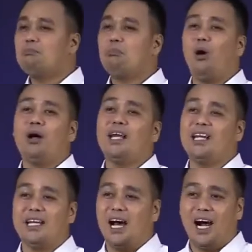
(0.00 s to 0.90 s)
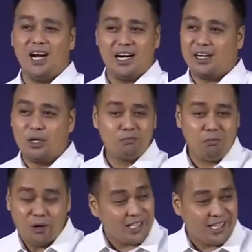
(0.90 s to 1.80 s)
More than an
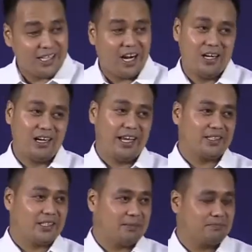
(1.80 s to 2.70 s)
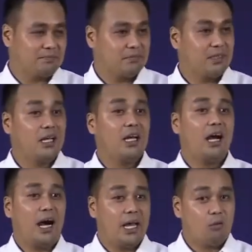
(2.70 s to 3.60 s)
hour later,
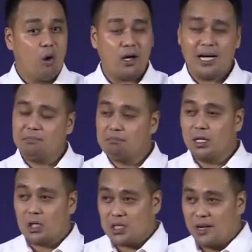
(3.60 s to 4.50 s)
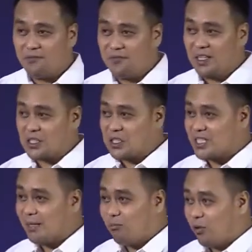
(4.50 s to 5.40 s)
I woke up because I felt
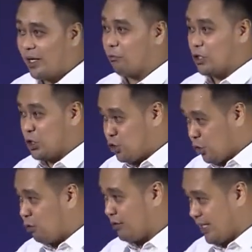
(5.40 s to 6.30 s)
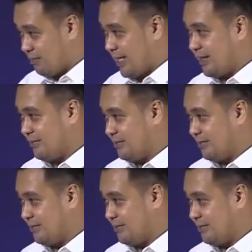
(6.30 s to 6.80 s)
someone was choking me.